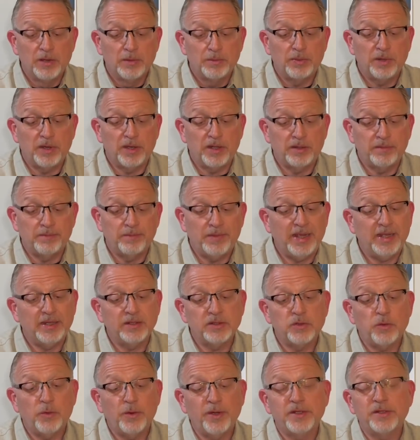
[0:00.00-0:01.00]
But man,
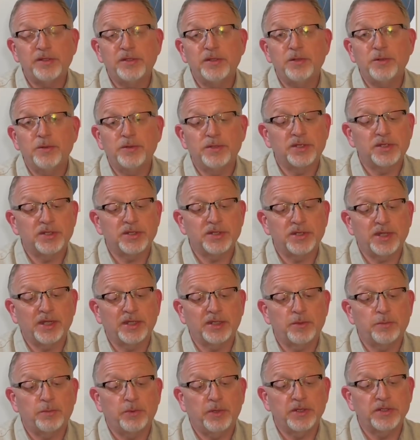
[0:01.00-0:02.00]
22 is just like
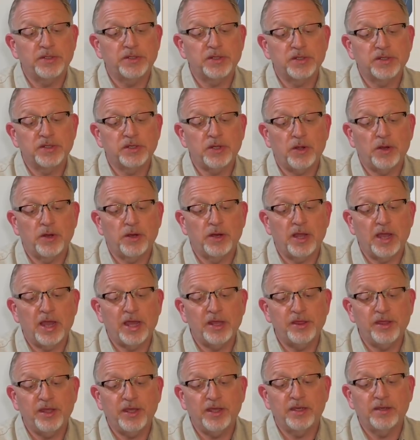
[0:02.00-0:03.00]
the place to start. I
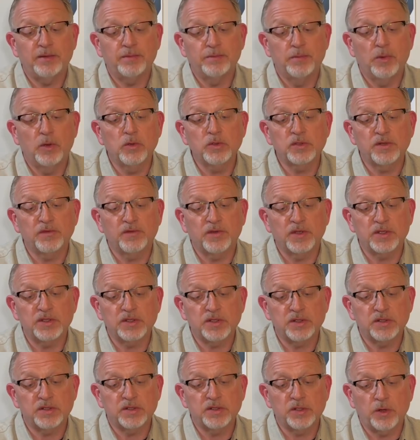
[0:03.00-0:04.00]
think most of us
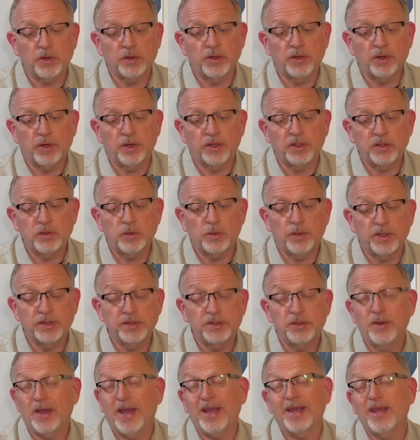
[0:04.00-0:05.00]
started on the
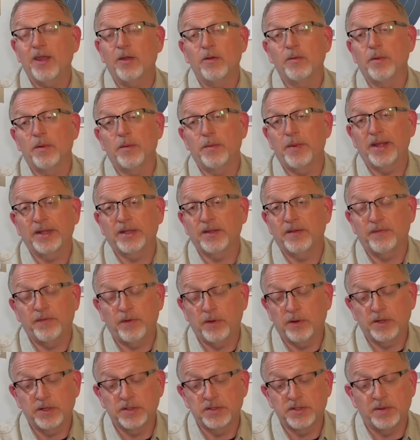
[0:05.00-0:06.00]
22. I can't remember back that
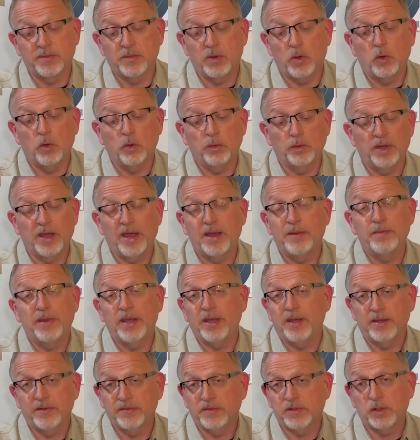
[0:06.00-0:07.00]
far because I'm old. I
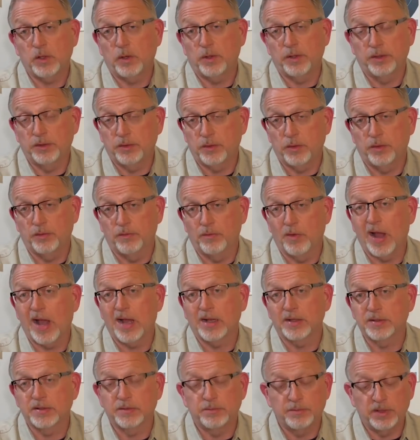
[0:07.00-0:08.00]
may have started throwing
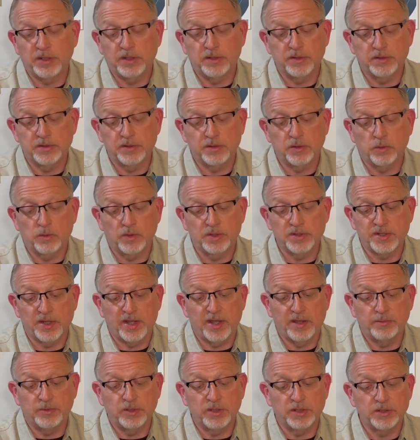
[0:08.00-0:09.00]
rocks because there wasn't
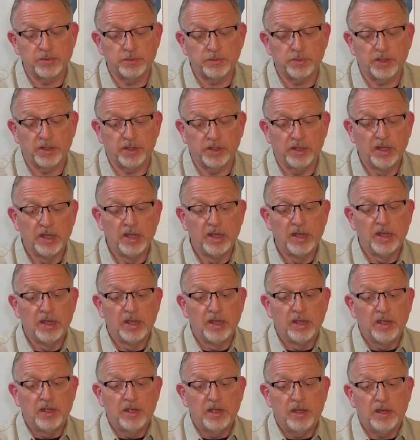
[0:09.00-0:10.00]
ammunition, but
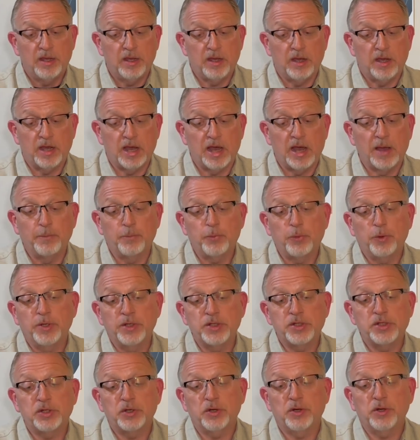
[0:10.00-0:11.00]
I'm pretty
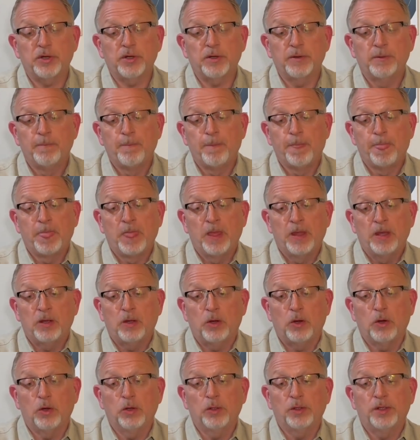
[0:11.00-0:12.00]
sure
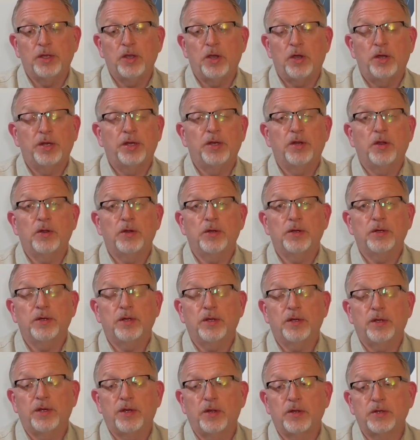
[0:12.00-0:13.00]
early on in
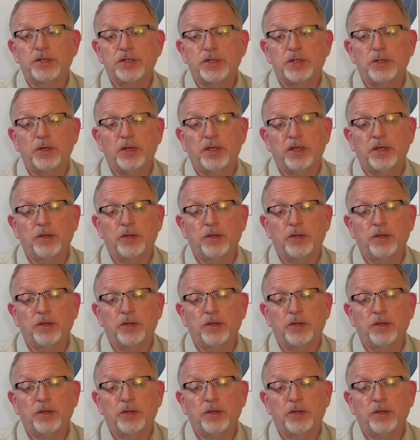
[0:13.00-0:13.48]
our shooting